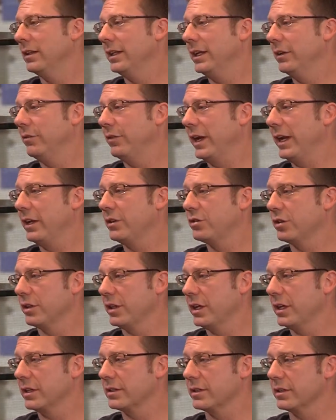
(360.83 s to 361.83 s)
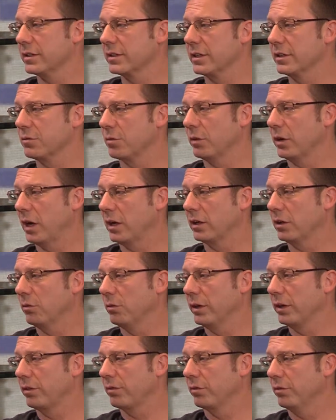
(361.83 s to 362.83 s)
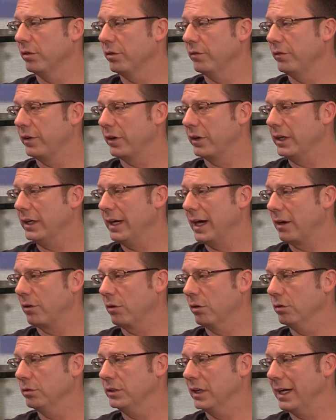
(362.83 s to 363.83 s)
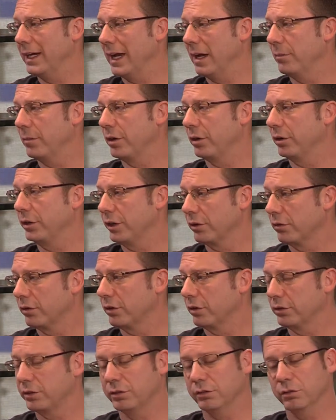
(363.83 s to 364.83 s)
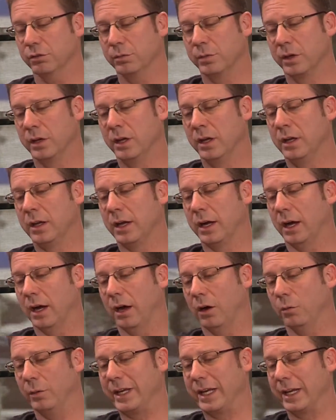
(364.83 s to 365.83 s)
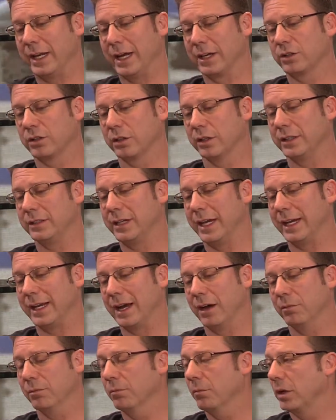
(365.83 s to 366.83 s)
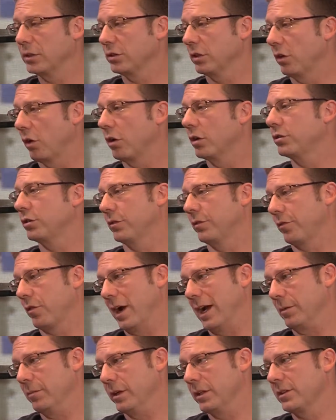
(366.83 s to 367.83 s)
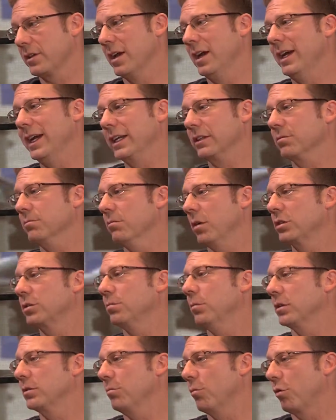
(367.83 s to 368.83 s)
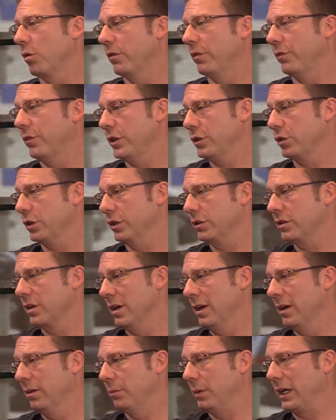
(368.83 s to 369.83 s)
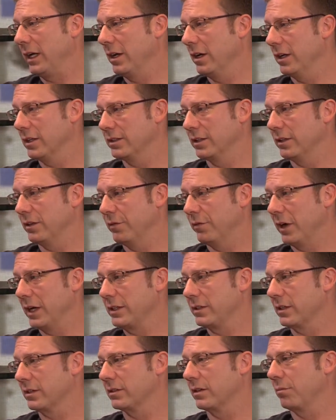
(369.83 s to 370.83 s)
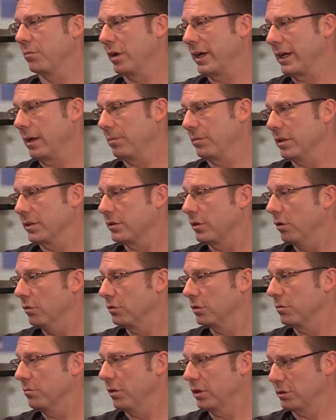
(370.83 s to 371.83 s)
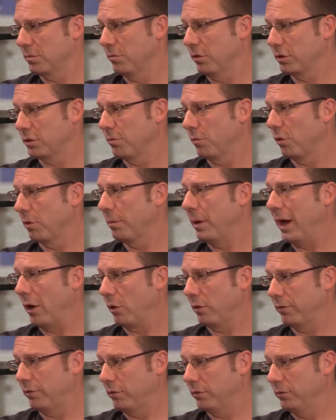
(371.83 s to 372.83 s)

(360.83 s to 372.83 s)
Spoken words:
The advantage of this is, since we're not going through the very narrow diameter ureter tube, we can actually take out much larger fragments. It's much, much more efficient because the devices to break up the stones are much, much more powerful.